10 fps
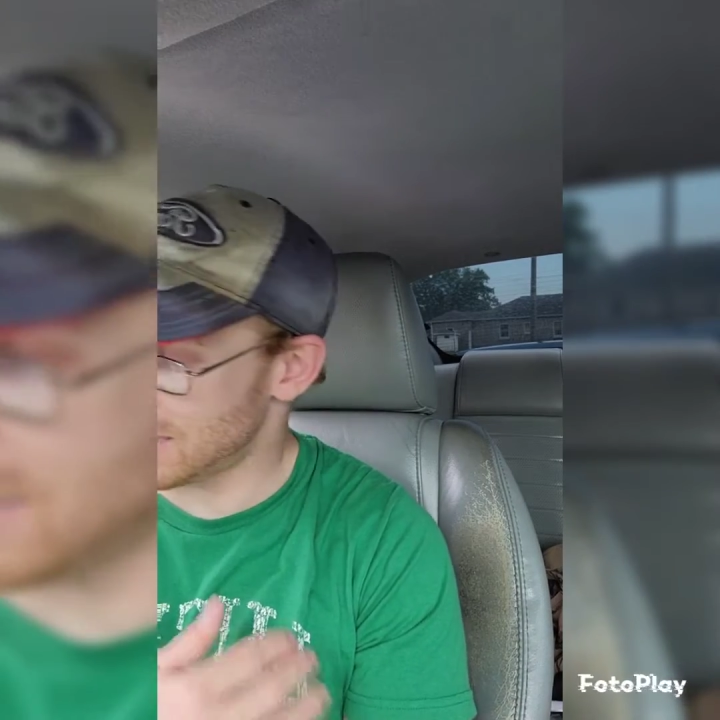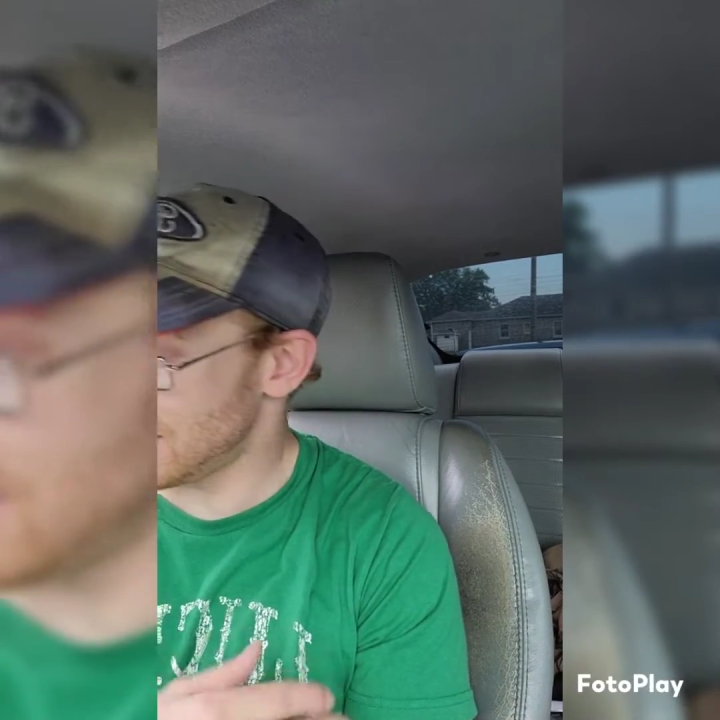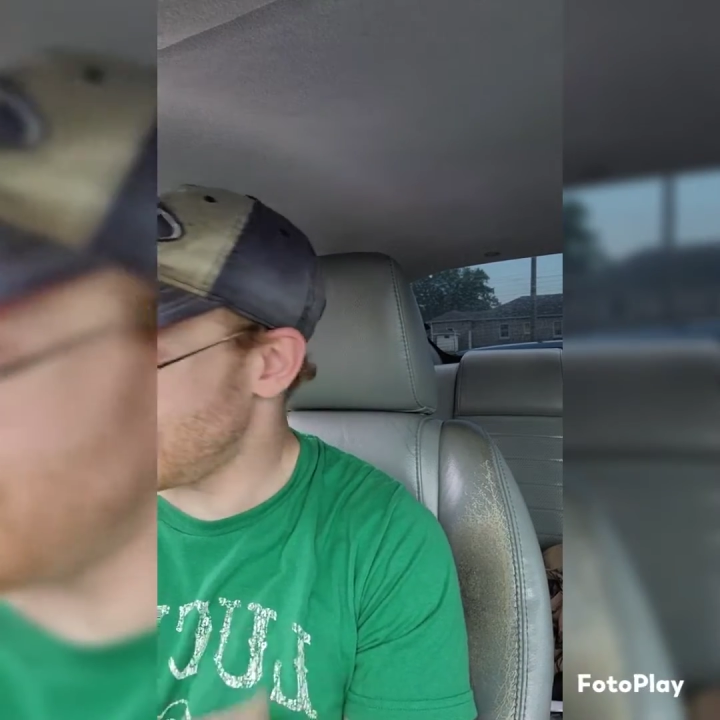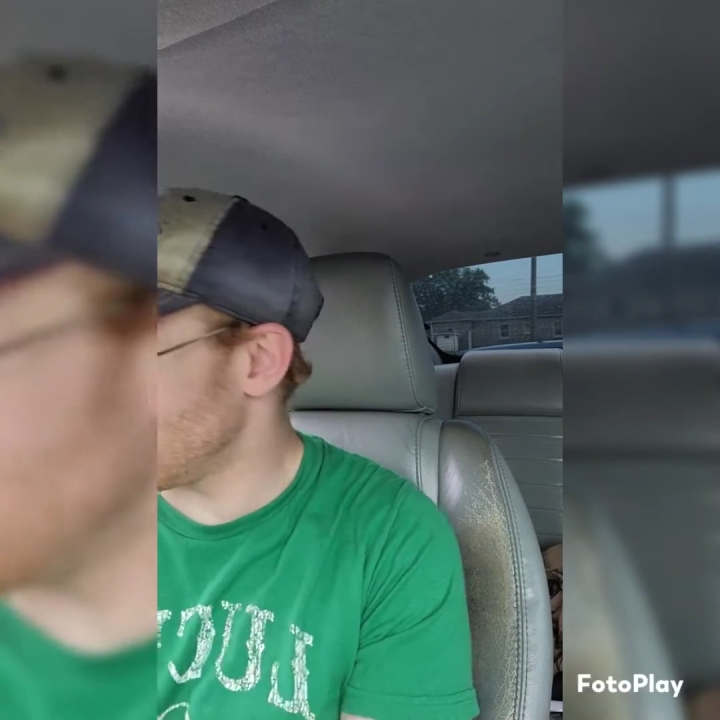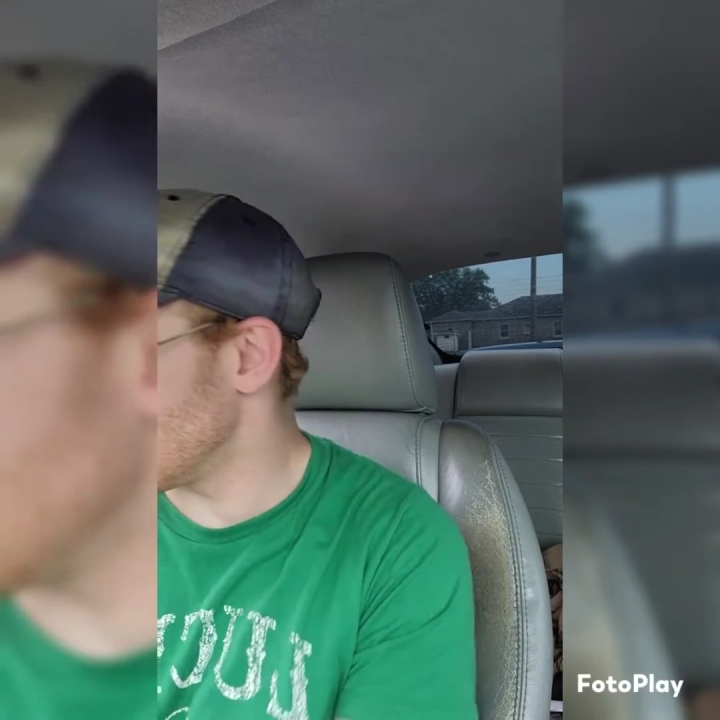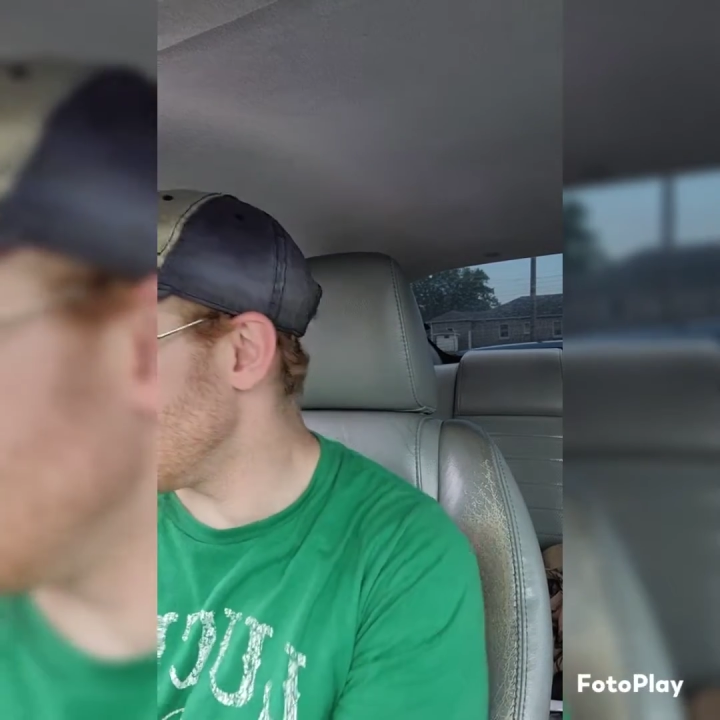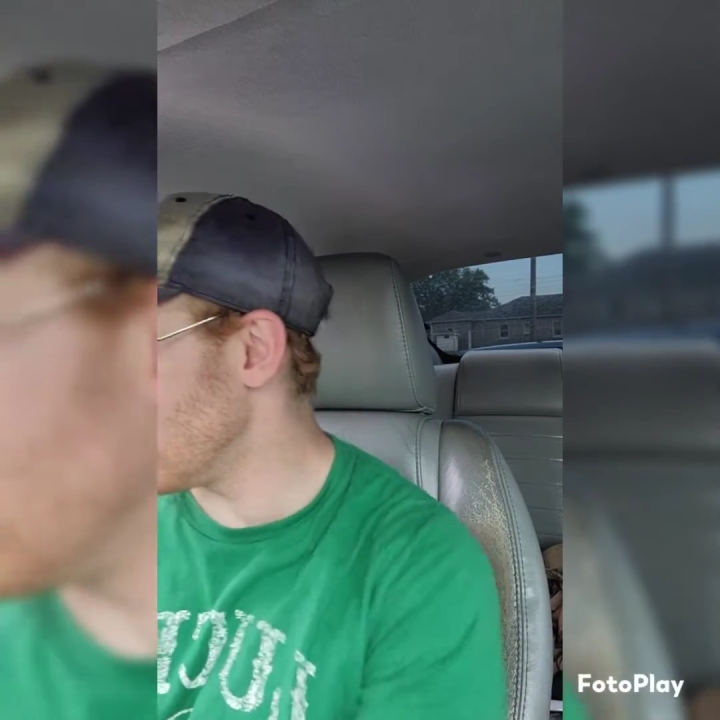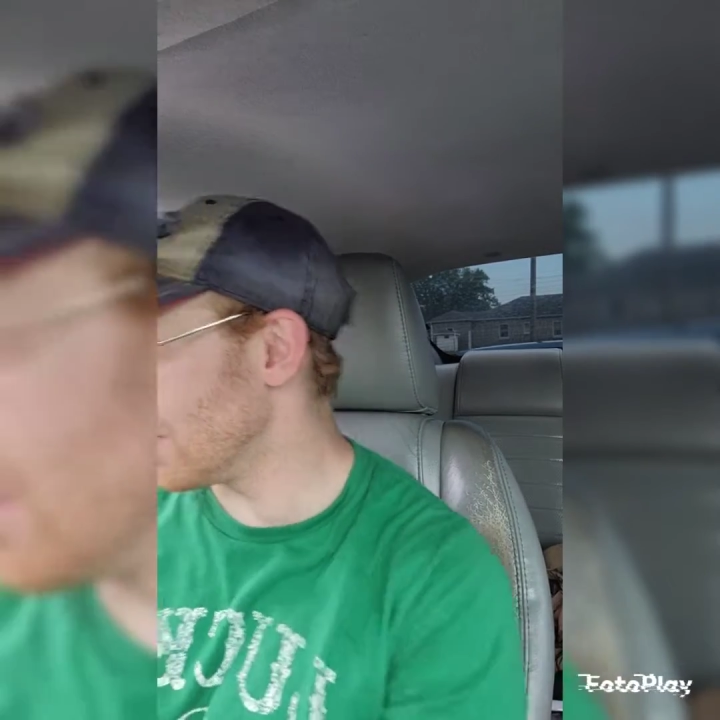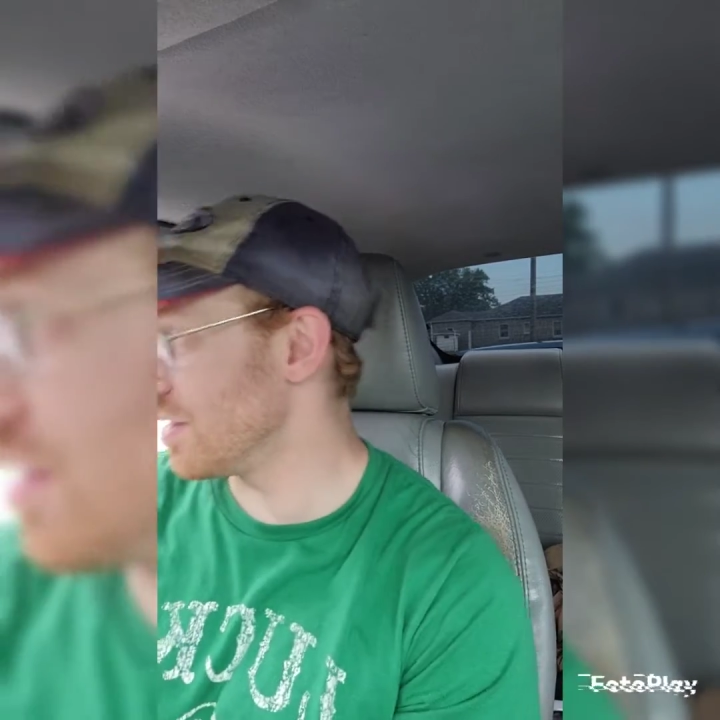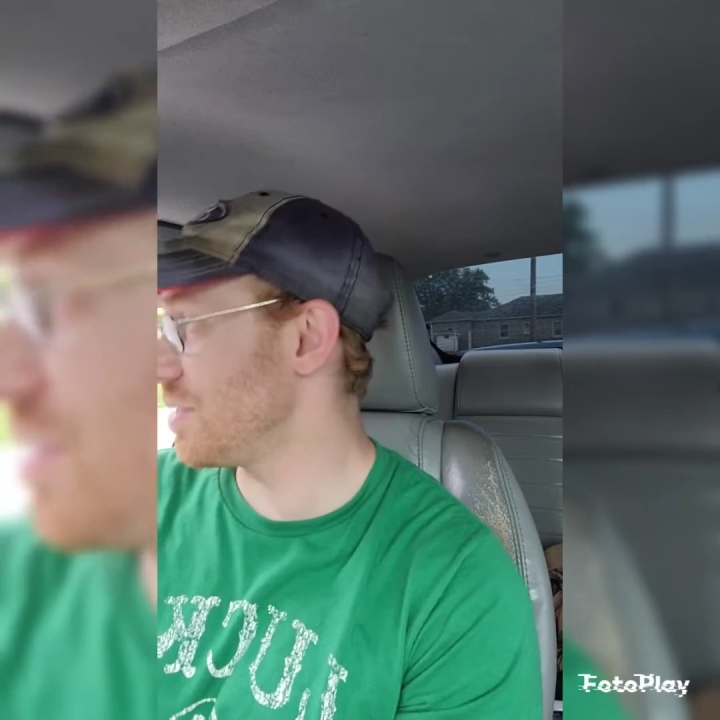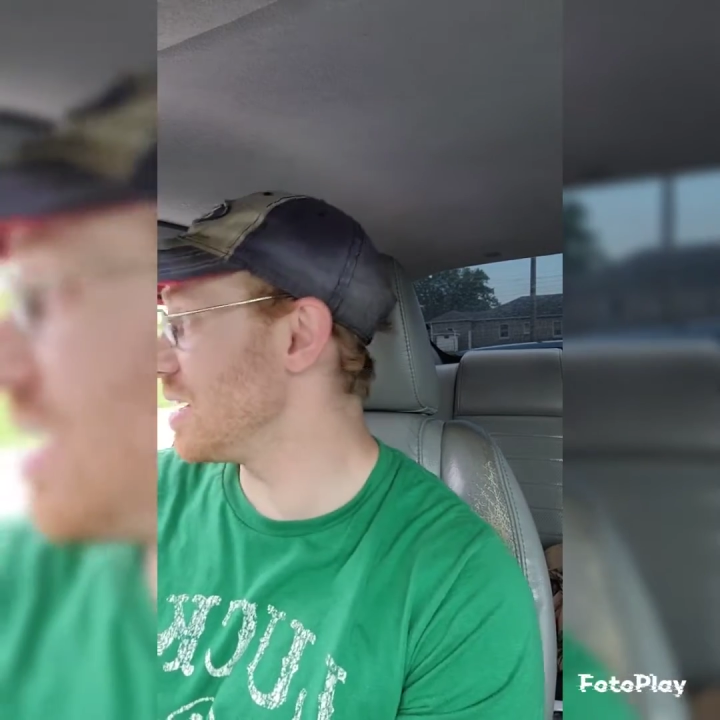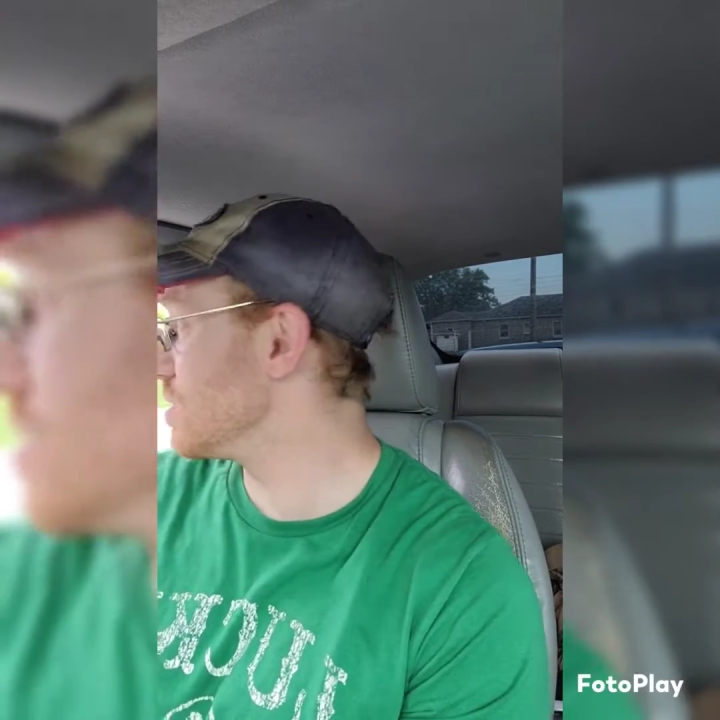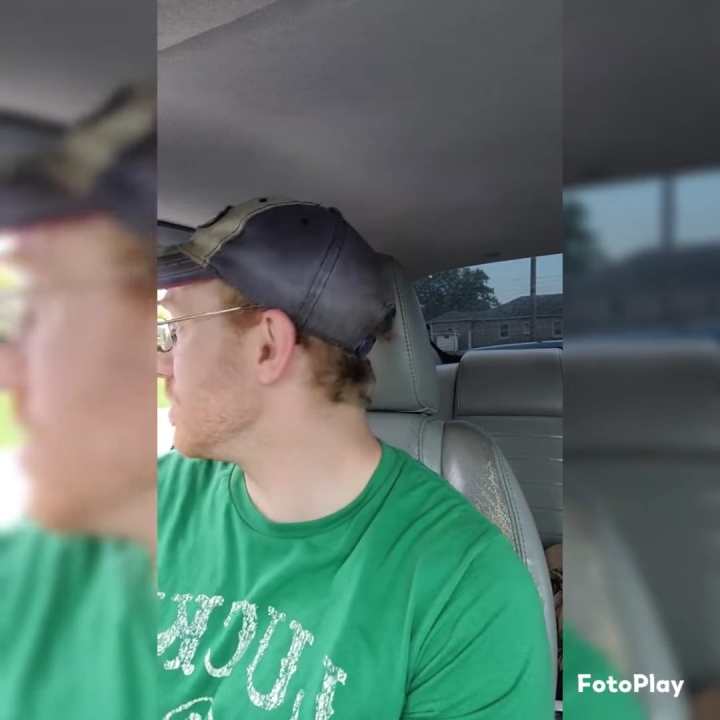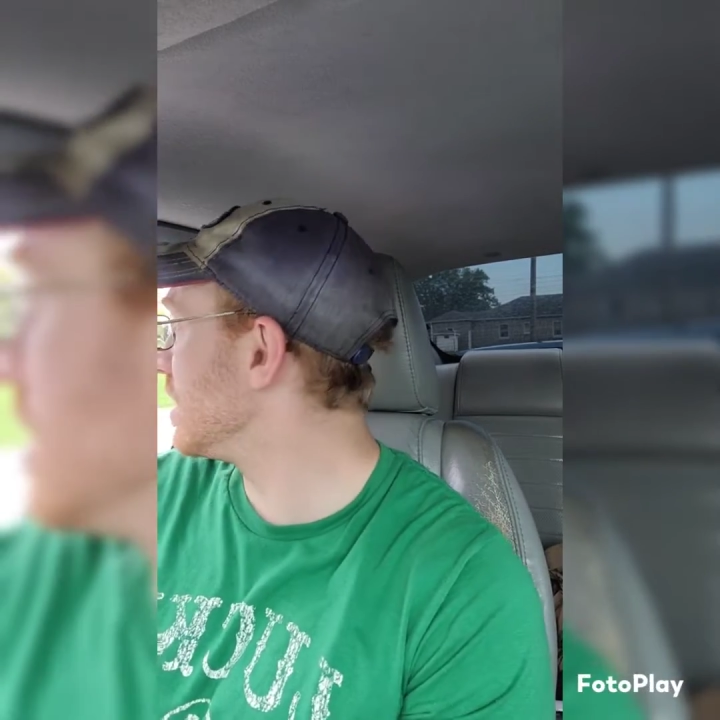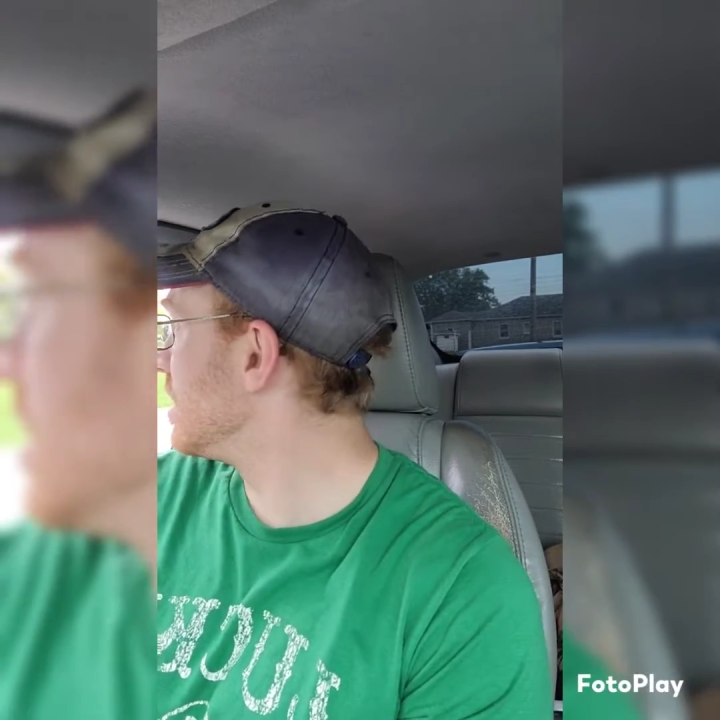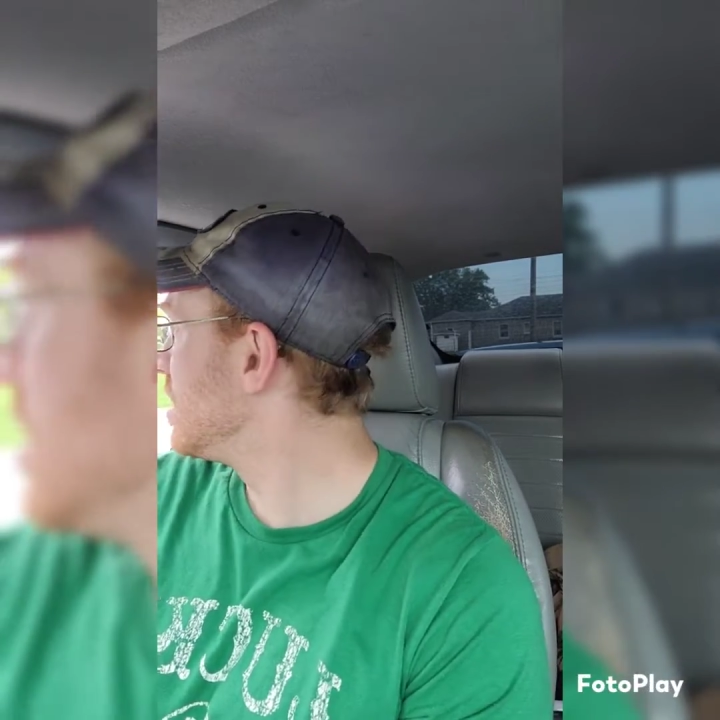definitely going to be one of the things we